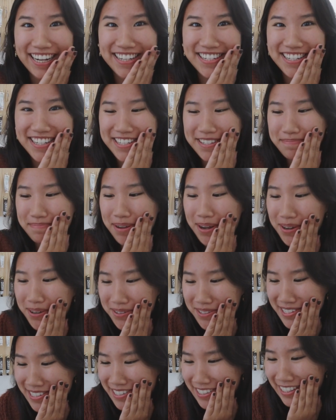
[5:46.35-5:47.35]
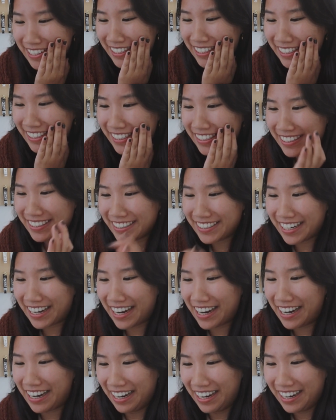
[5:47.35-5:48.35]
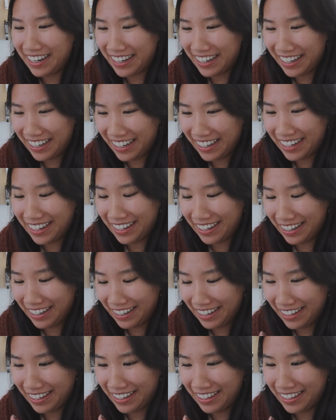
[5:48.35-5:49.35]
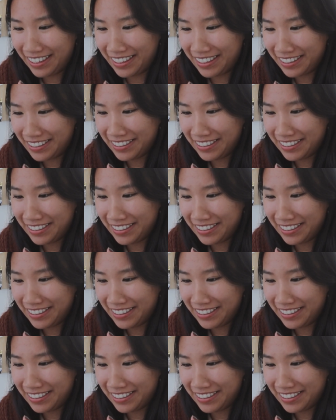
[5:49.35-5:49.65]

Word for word: I just posted. Ah.